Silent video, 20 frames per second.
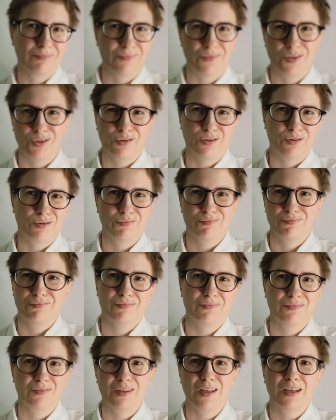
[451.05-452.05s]
you know,
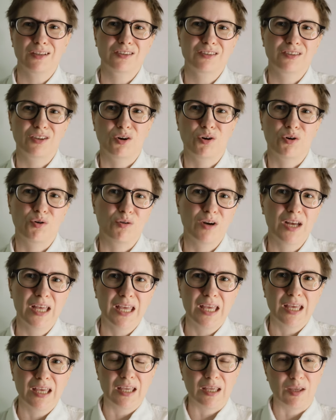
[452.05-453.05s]
not so
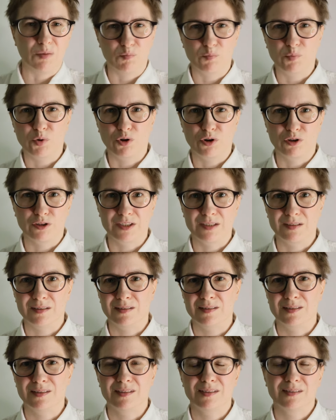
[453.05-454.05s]

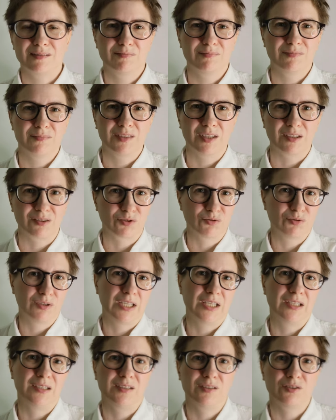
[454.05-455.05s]
important, not
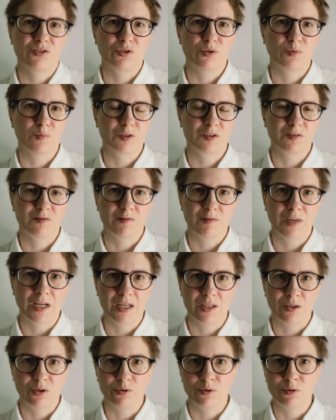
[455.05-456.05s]
creating so much
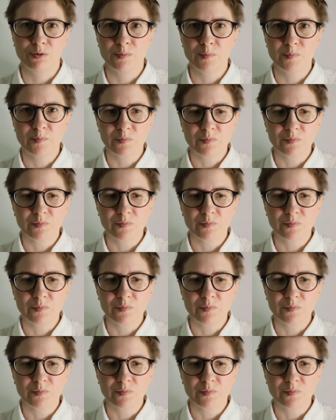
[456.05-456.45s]
value.